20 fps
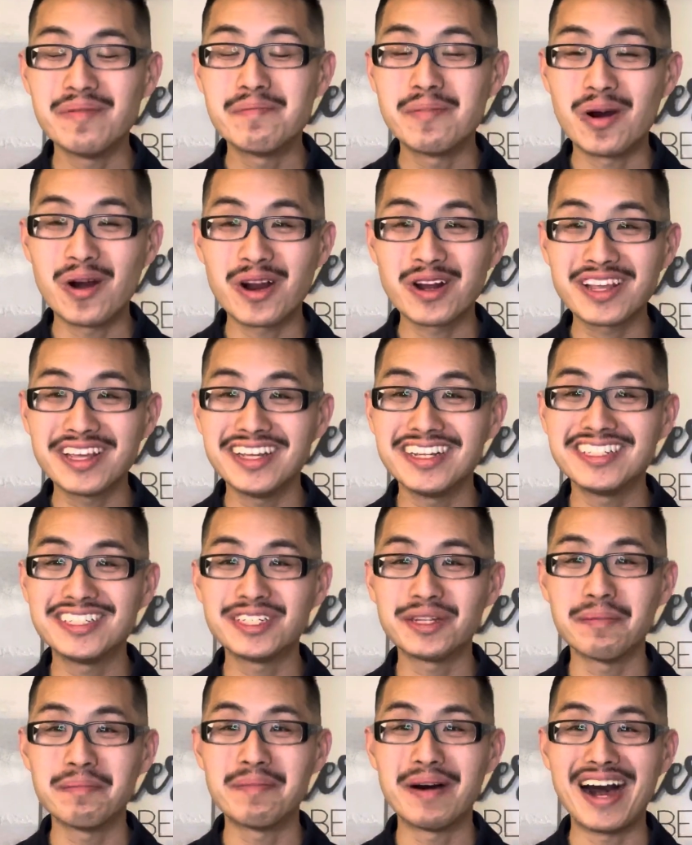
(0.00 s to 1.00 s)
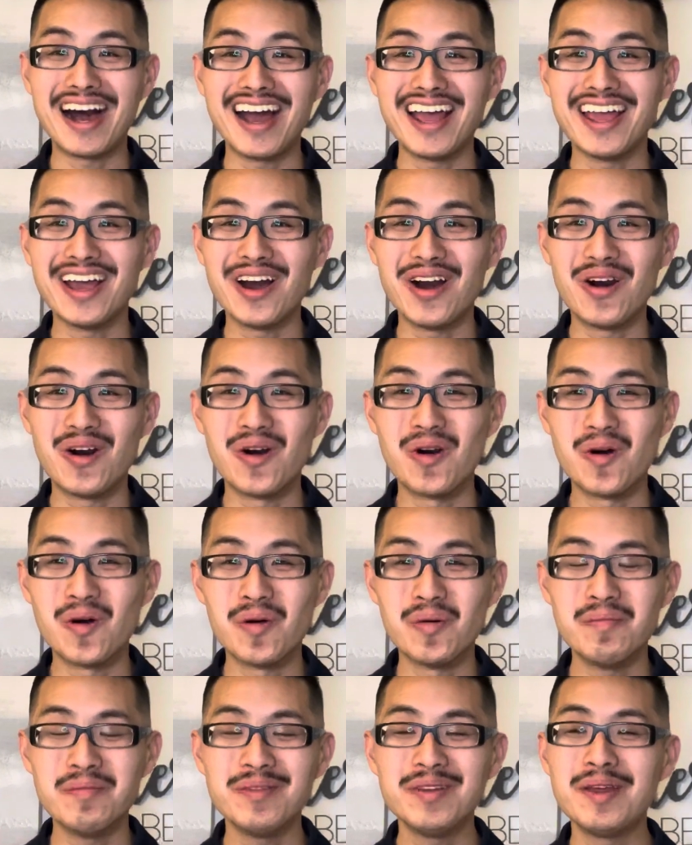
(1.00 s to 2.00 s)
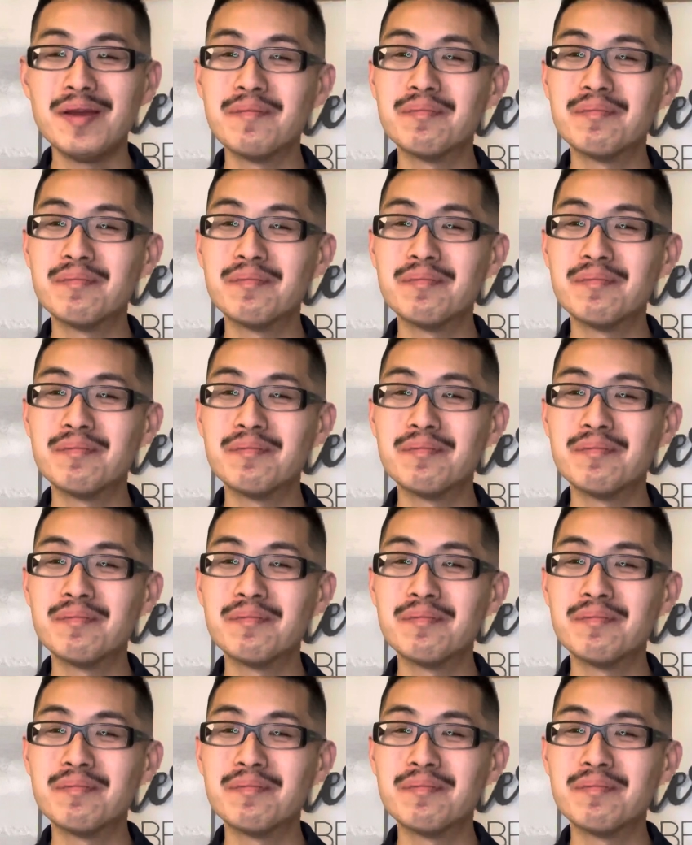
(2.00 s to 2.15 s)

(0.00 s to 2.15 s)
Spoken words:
market to buy a home